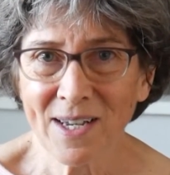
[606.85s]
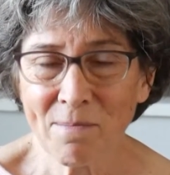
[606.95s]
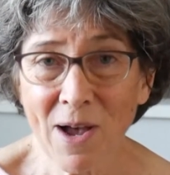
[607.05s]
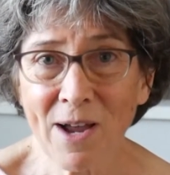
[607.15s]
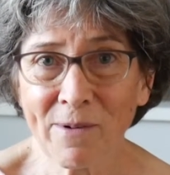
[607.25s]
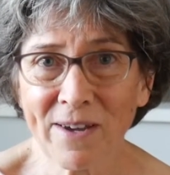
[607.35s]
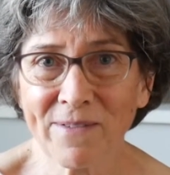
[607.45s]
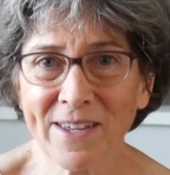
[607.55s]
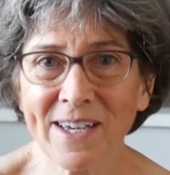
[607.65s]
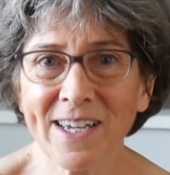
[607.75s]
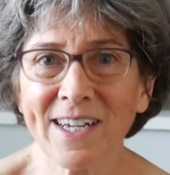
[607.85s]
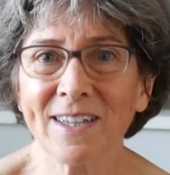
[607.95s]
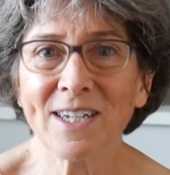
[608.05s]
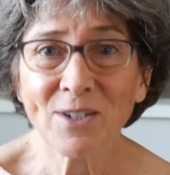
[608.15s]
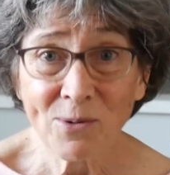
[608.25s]
in my way of thinking,
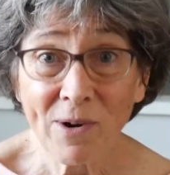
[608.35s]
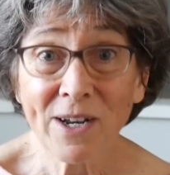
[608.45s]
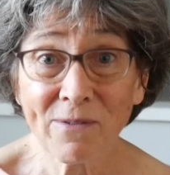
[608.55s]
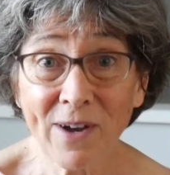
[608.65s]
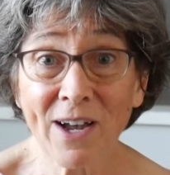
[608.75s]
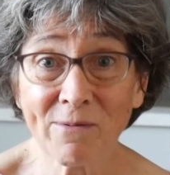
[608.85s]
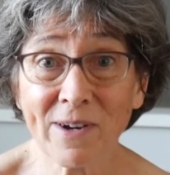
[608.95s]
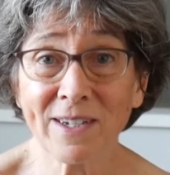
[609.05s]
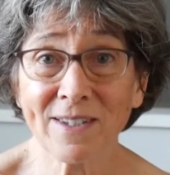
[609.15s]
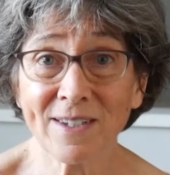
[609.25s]
at least 25 ways